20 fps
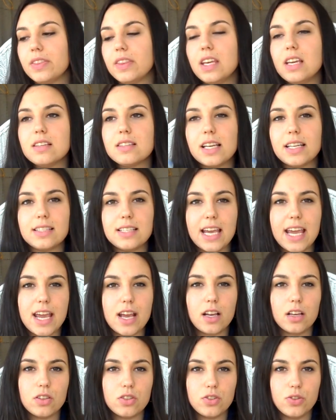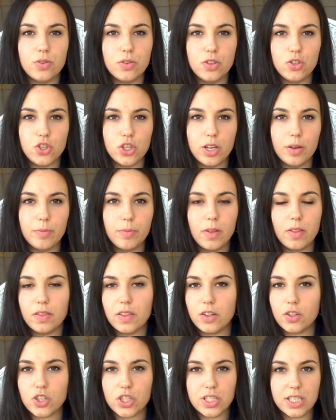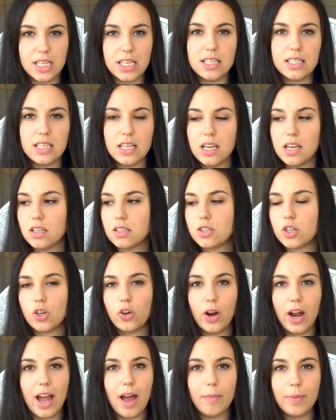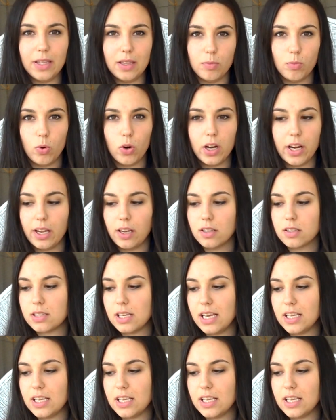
These I take to the gym. They're just easy to grab in the mornings